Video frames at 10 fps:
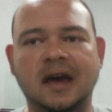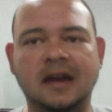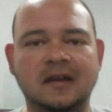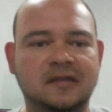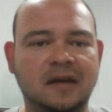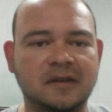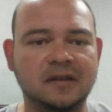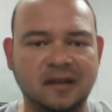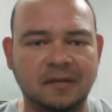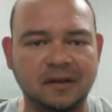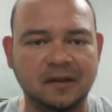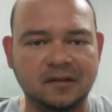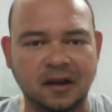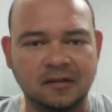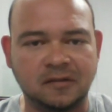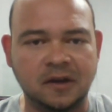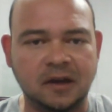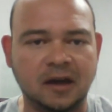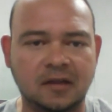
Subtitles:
8717HV.